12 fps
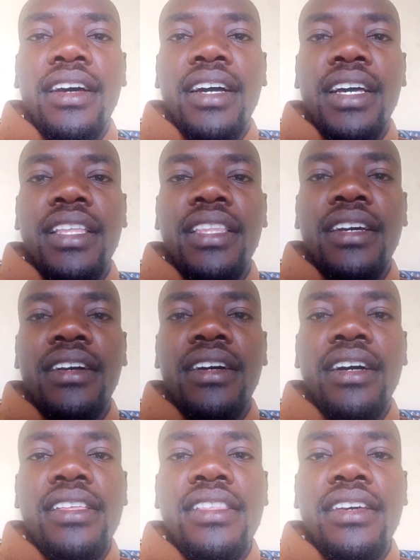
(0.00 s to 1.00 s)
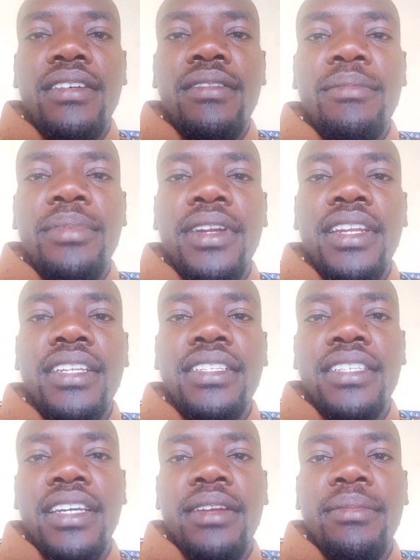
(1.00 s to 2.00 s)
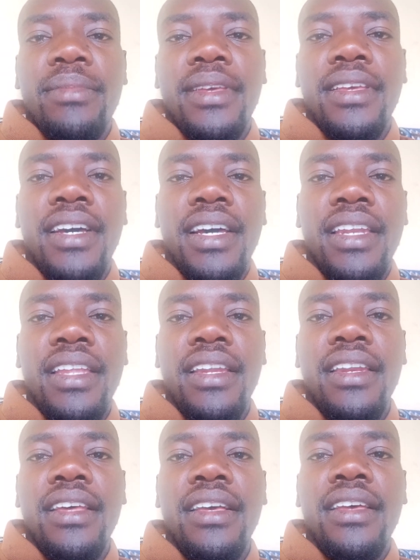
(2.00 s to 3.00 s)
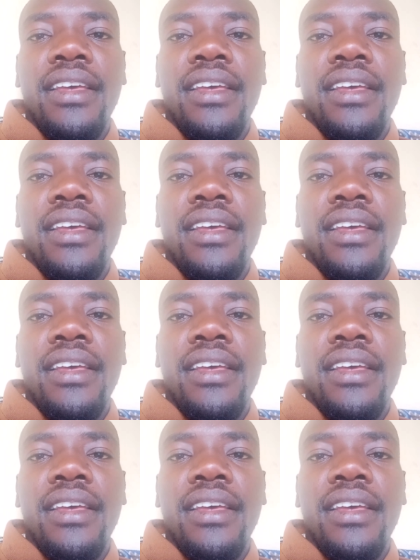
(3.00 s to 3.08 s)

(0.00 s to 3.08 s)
other components can be added